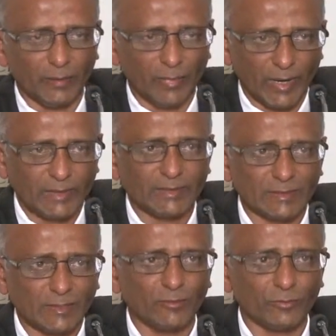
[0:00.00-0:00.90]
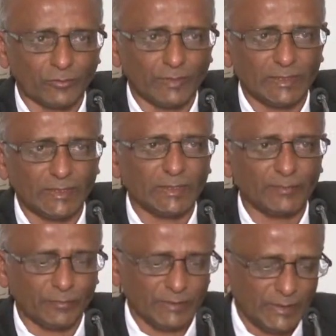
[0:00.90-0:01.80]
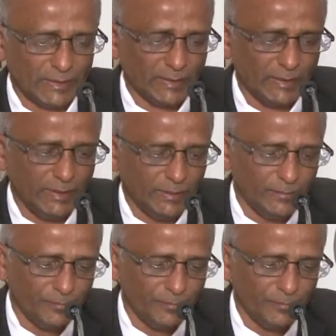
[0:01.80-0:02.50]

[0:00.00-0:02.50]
Branches can also register for GST.